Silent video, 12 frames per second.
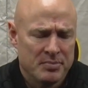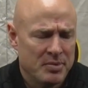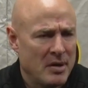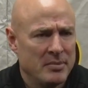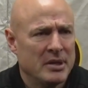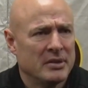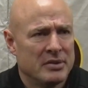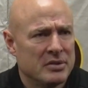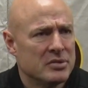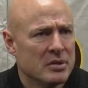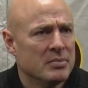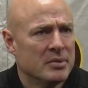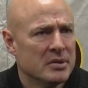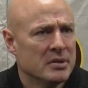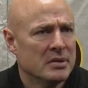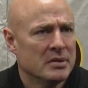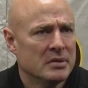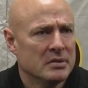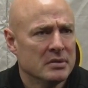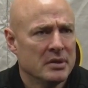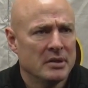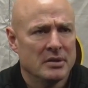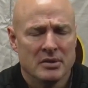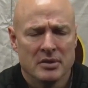probably not this year, but
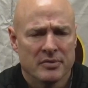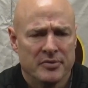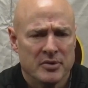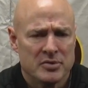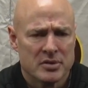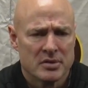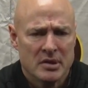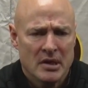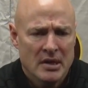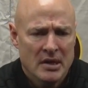in the near future.